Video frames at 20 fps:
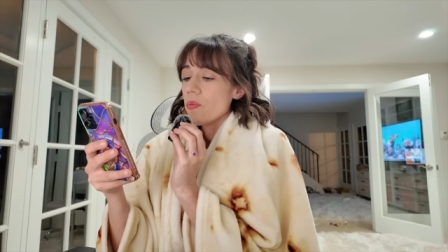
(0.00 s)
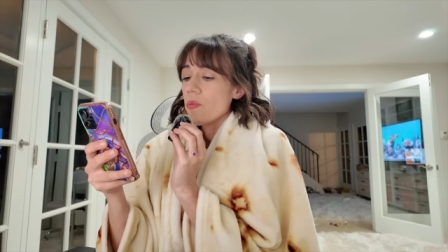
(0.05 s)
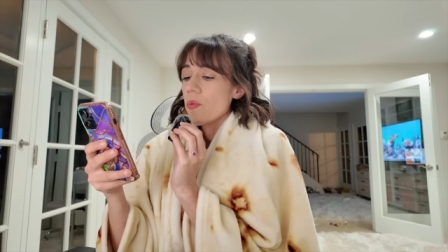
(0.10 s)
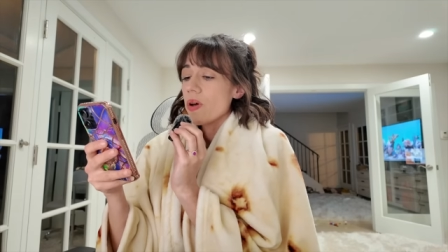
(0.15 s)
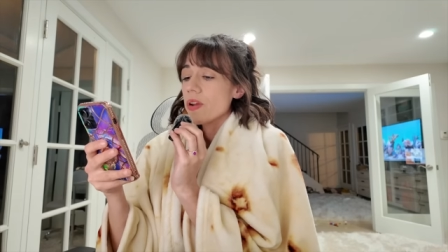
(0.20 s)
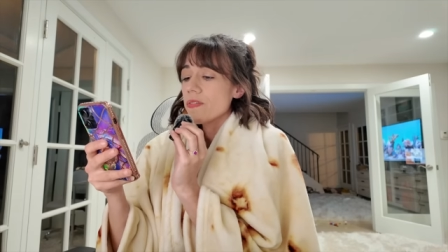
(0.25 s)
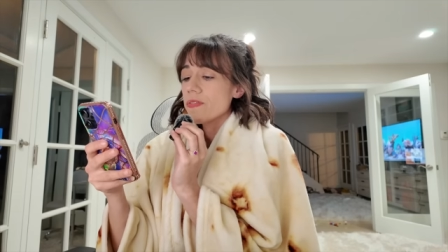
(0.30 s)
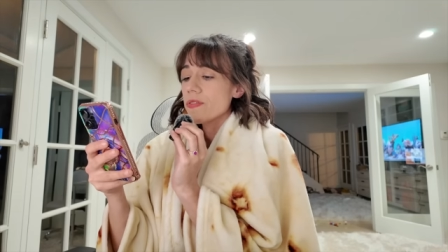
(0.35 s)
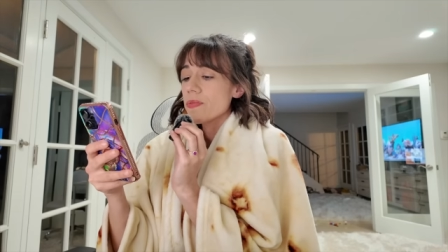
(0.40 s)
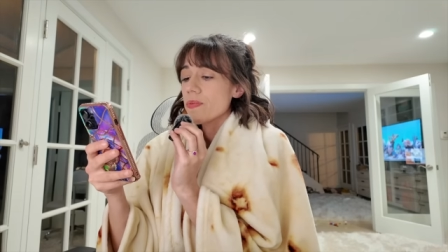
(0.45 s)

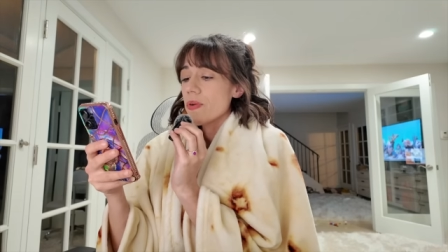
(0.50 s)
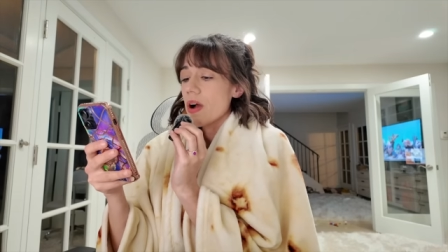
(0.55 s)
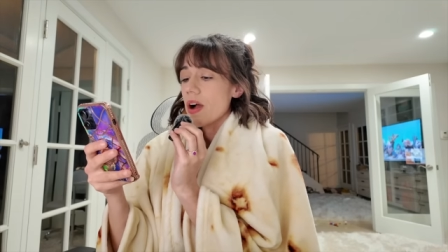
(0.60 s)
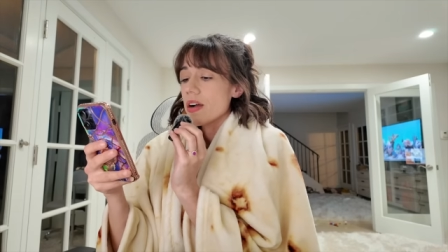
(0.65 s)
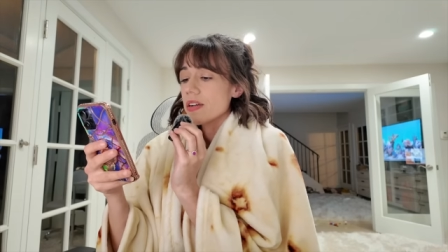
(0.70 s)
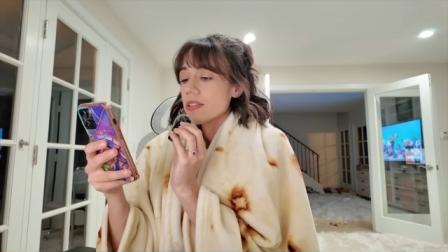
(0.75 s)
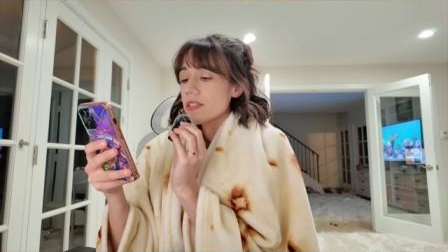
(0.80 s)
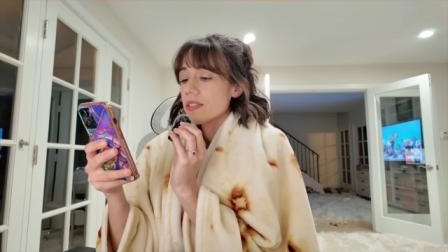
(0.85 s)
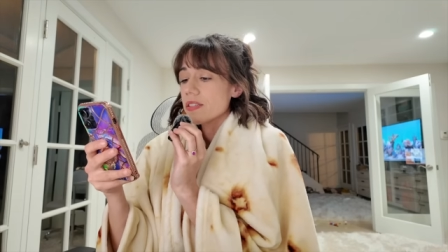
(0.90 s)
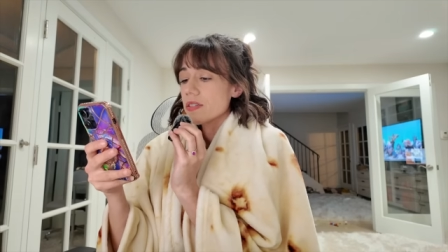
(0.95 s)
One of the
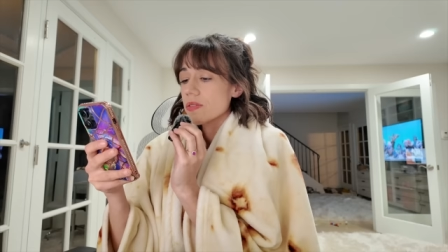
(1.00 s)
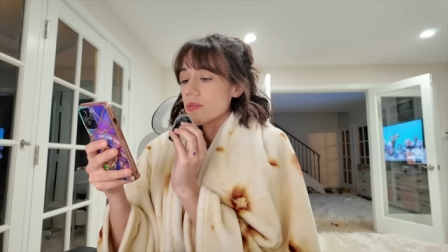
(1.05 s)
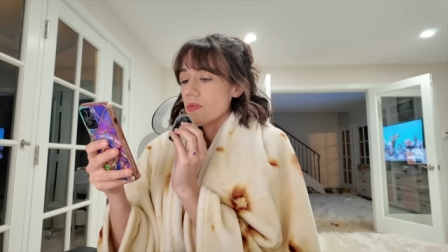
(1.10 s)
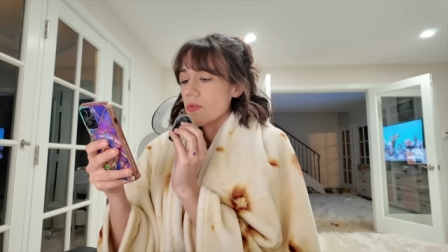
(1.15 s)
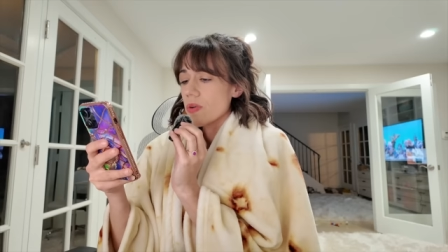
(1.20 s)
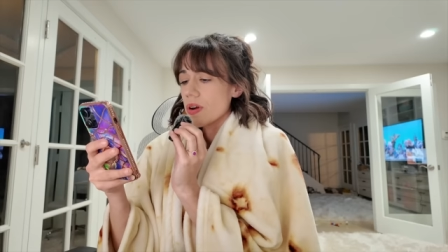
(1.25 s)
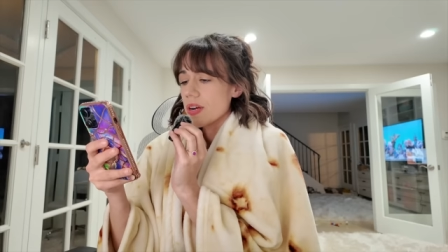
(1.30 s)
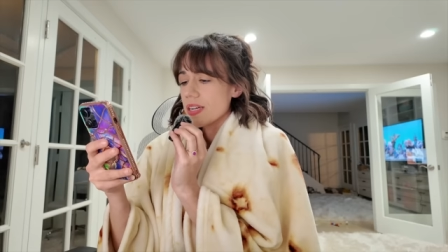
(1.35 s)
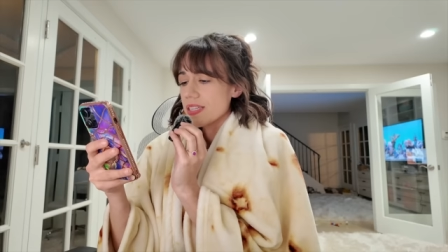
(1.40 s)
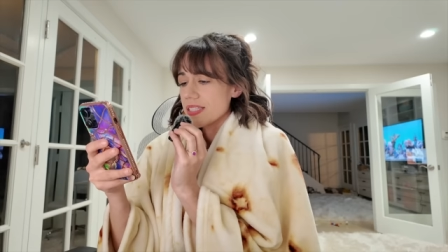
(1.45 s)
rocks
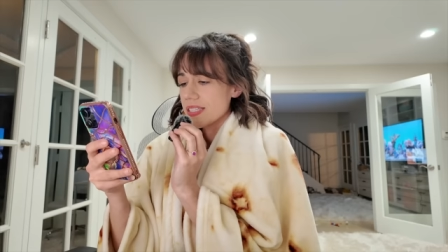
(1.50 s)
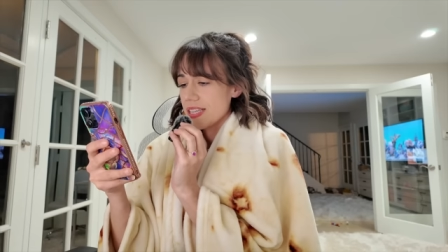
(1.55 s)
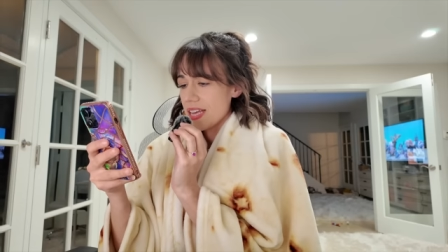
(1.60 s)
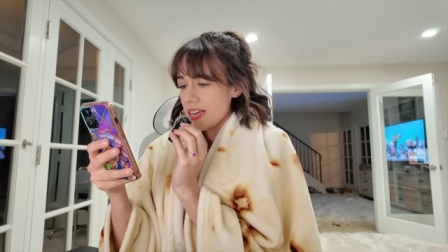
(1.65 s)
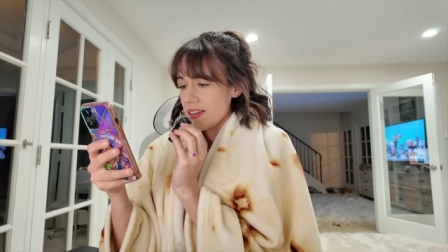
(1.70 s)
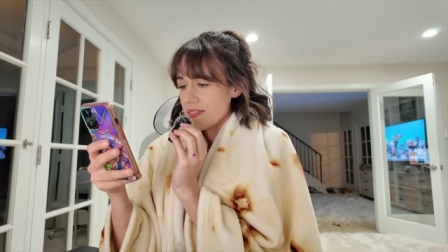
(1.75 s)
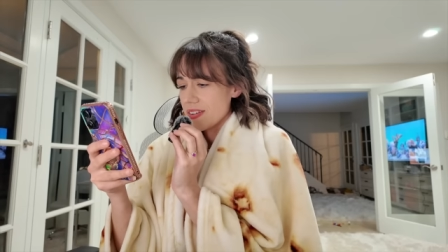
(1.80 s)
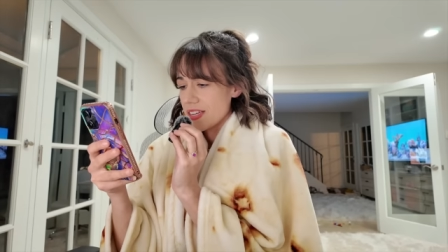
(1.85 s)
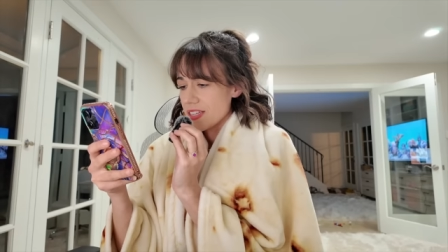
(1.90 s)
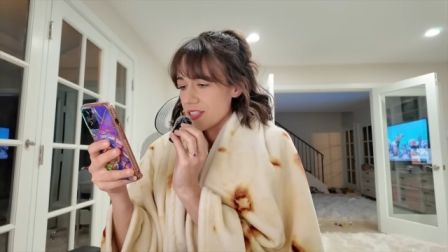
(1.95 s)
were
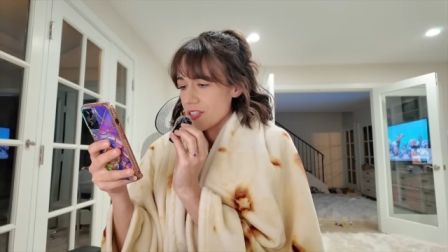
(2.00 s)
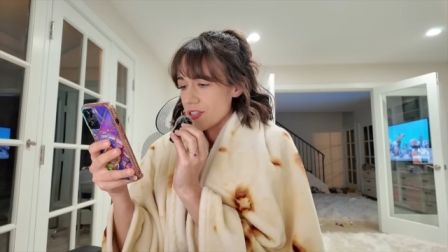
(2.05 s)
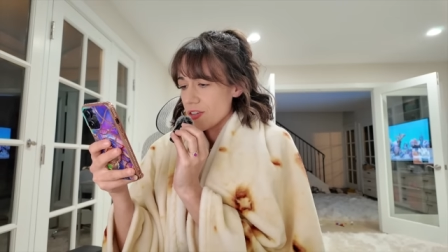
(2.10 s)
inside of it.